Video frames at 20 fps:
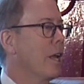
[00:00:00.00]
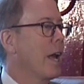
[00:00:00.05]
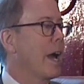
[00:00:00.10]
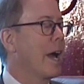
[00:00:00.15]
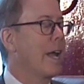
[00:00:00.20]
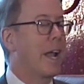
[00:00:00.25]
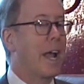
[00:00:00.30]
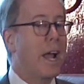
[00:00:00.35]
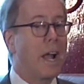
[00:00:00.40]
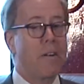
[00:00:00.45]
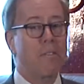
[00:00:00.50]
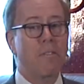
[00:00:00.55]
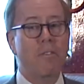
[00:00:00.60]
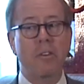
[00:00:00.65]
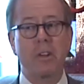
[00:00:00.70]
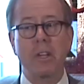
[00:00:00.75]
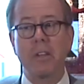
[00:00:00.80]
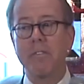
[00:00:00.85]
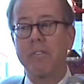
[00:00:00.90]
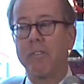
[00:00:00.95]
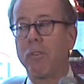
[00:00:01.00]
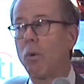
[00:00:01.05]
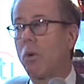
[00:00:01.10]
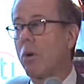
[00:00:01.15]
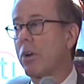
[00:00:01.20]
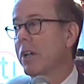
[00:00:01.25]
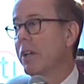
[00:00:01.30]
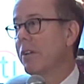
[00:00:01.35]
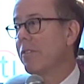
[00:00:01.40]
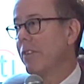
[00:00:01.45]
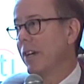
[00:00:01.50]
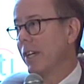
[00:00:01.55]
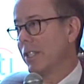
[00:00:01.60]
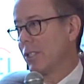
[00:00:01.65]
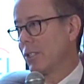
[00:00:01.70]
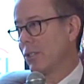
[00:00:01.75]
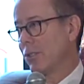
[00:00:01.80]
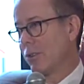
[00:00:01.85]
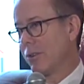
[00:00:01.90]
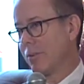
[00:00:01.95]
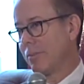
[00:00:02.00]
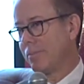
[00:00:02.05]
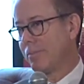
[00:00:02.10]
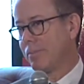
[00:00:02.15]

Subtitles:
And every foreign investor,